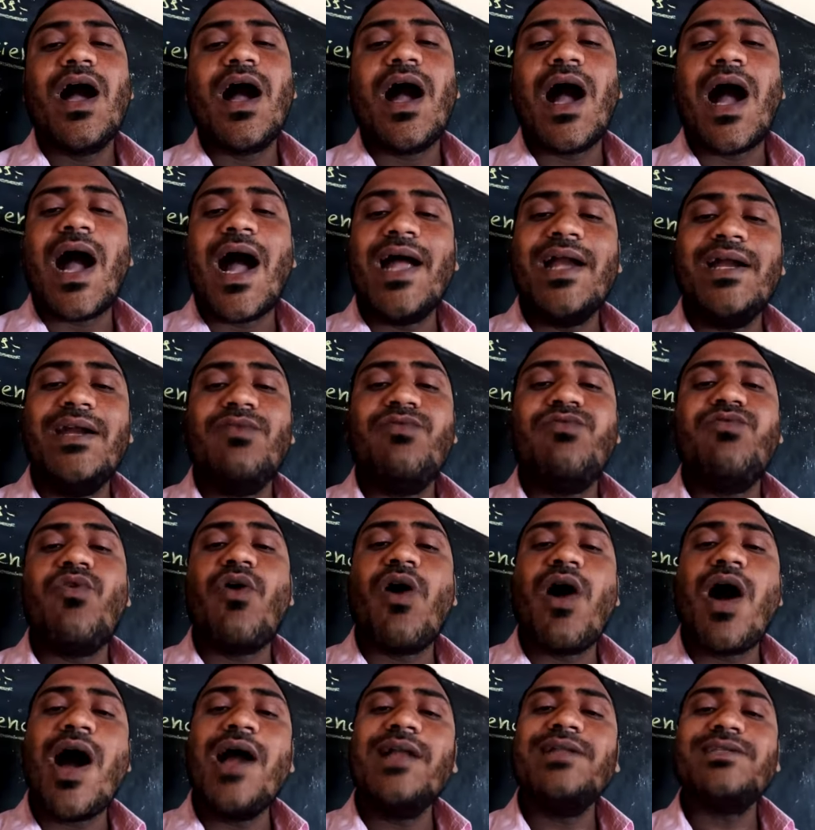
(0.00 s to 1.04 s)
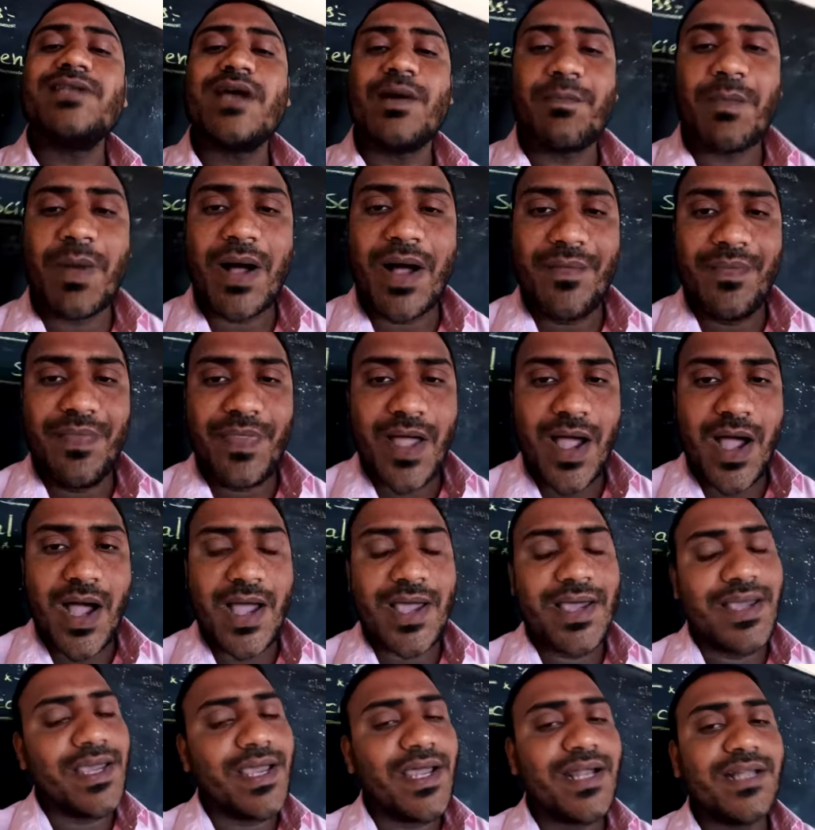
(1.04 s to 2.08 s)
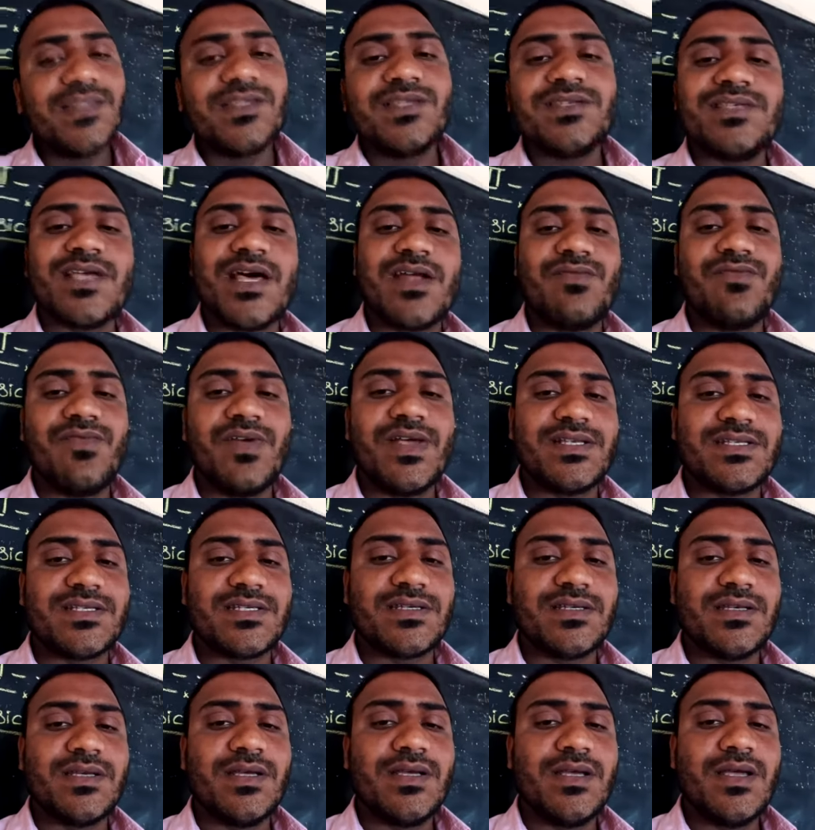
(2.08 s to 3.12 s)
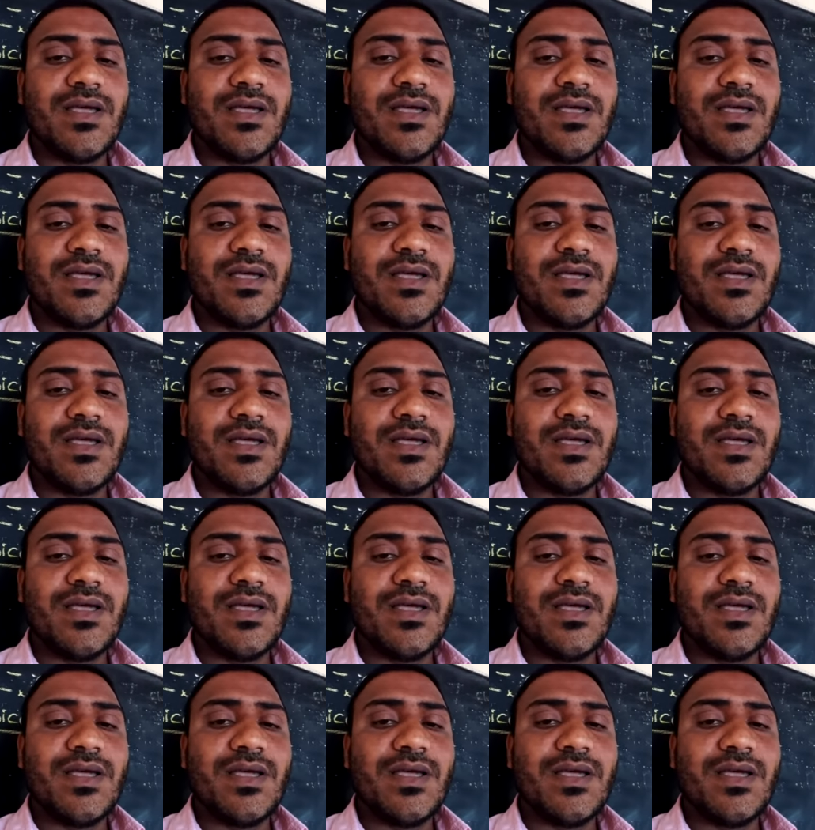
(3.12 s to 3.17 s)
and falls upon the earth surface.